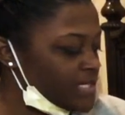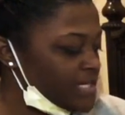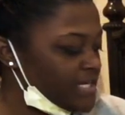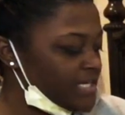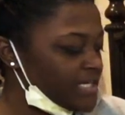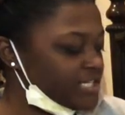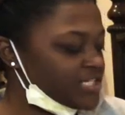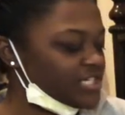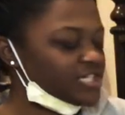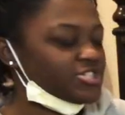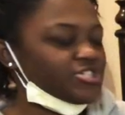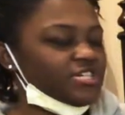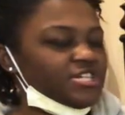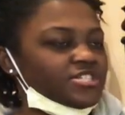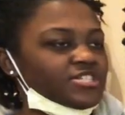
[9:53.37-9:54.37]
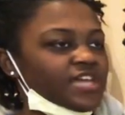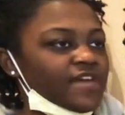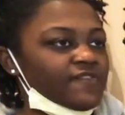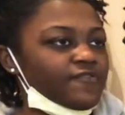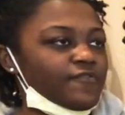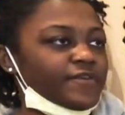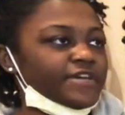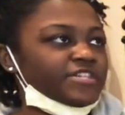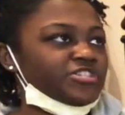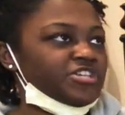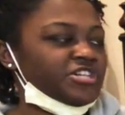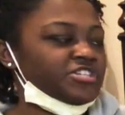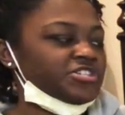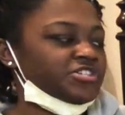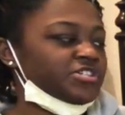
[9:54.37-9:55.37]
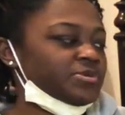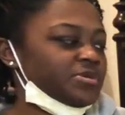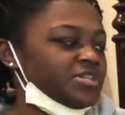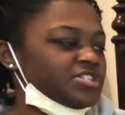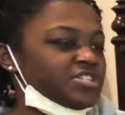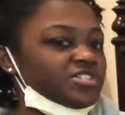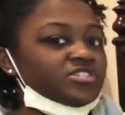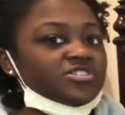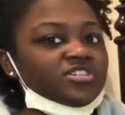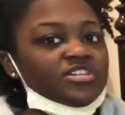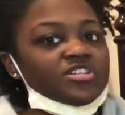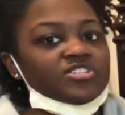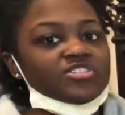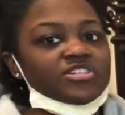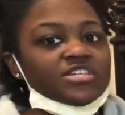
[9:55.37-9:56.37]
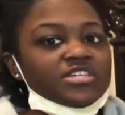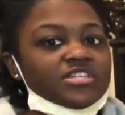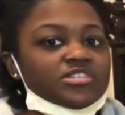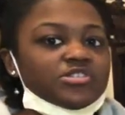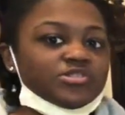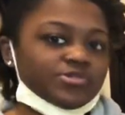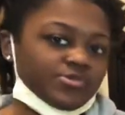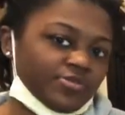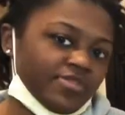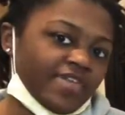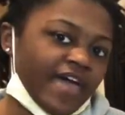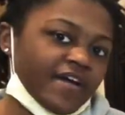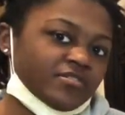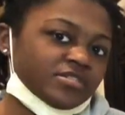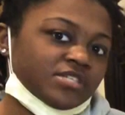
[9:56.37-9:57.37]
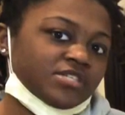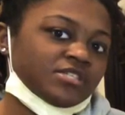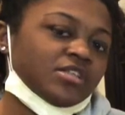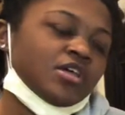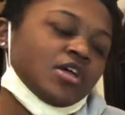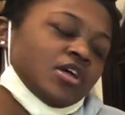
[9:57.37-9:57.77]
Each exchange, I have 4 exchanges, so each exchange is 2,000.